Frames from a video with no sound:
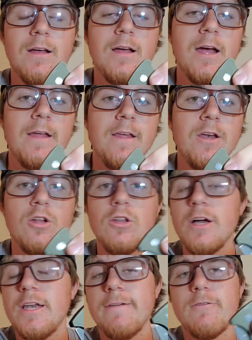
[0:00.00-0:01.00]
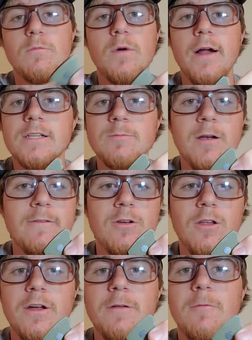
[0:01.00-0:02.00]
And then you can look at different brands. But if you're
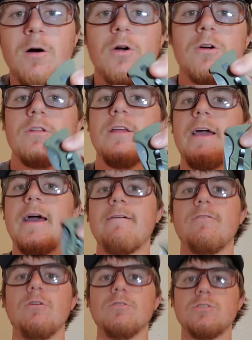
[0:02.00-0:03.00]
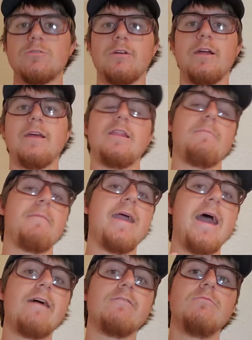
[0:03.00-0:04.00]
looking at Boker, they have those three, and they may
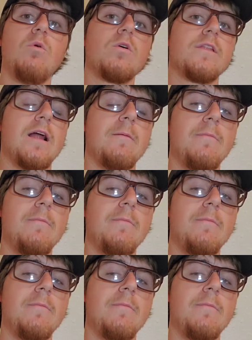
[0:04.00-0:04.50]
have more that I'm